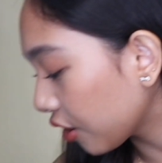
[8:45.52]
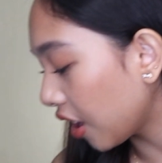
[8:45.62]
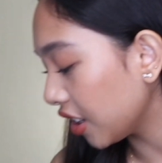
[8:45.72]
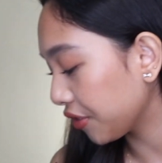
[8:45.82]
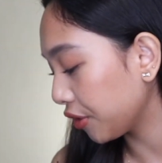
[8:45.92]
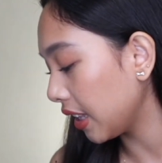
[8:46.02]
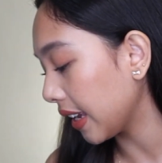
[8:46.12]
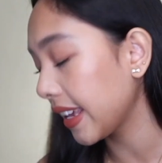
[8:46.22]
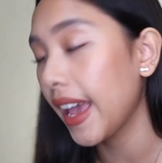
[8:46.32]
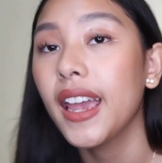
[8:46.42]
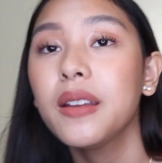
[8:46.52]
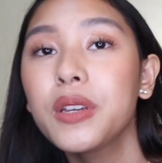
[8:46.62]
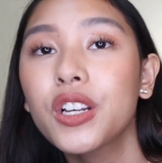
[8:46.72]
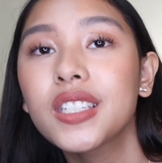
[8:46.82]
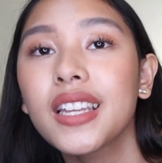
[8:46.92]
colorful again
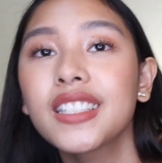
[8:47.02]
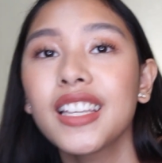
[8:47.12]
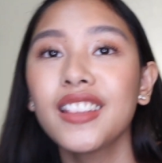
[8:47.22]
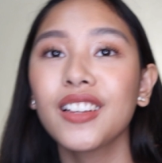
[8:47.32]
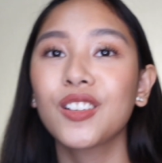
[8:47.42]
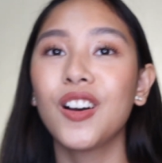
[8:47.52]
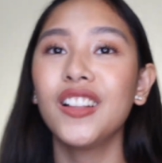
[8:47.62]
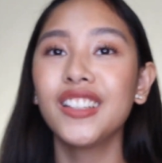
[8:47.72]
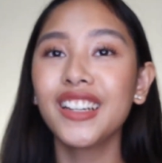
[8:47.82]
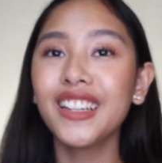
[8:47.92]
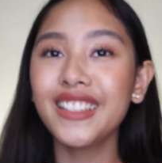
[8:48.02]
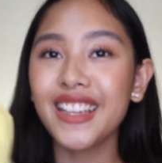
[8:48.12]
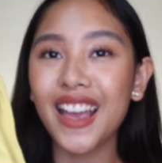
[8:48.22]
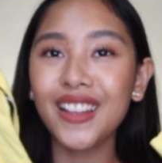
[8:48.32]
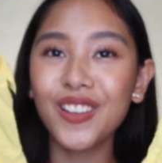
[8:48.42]
because it's in the color
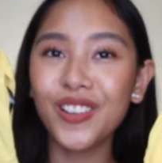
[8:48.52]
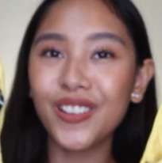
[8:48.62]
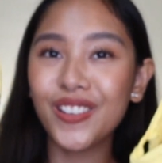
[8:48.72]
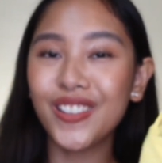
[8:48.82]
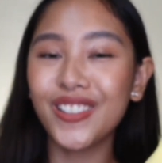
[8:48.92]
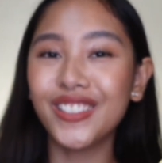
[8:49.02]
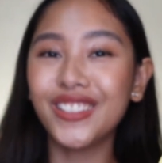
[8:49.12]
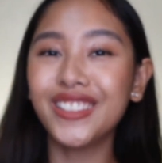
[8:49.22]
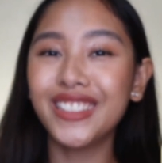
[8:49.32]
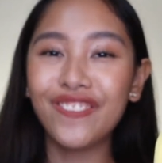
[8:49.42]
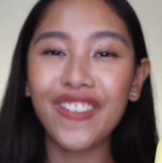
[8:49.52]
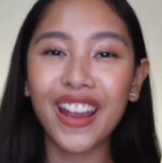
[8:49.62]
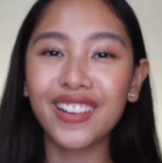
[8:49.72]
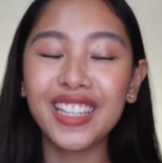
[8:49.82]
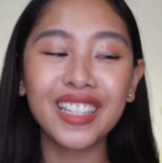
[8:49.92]
yellow.
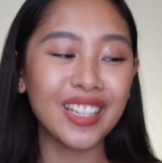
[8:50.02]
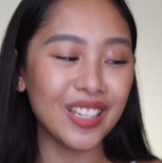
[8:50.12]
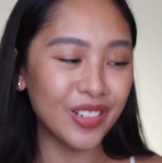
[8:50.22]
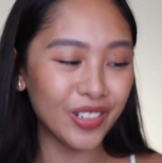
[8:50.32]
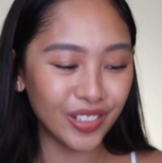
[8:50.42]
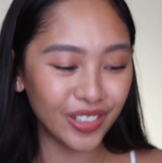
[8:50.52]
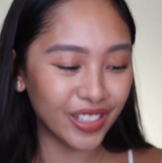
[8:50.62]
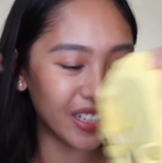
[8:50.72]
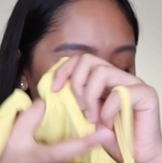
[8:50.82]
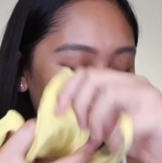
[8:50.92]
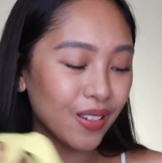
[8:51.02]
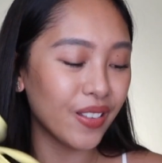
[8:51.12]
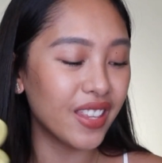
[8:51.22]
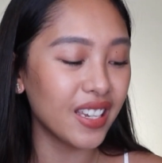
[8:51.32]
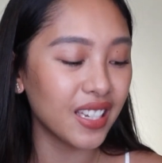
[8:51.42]
Very cute.
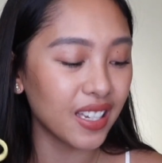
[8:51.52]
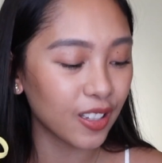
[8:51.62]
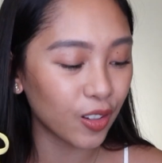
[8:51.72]
So this is